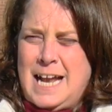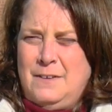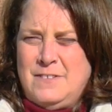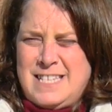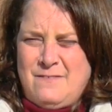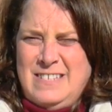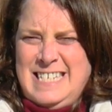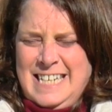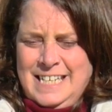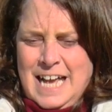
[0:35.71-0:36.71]
not even
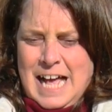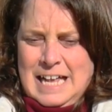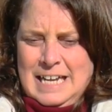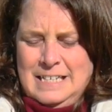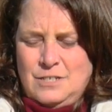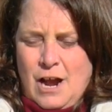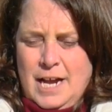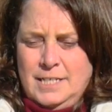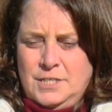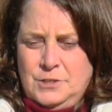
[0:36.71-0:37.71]
17 yet, and
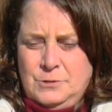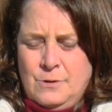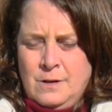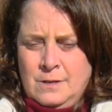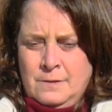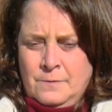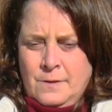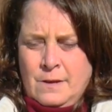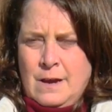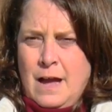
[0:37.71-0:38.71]
trying to
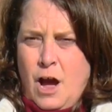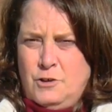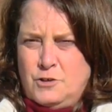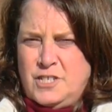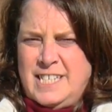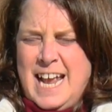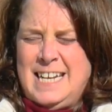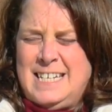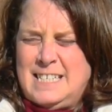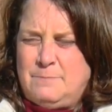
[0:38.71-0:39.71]

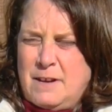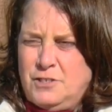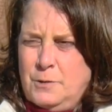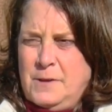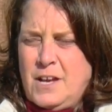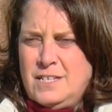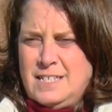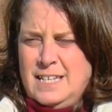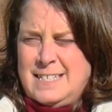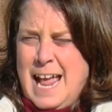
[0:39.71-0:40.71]
understand, and especially because
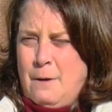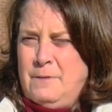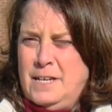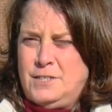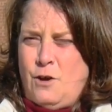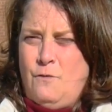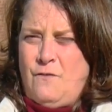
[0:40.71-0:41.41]
it's happening so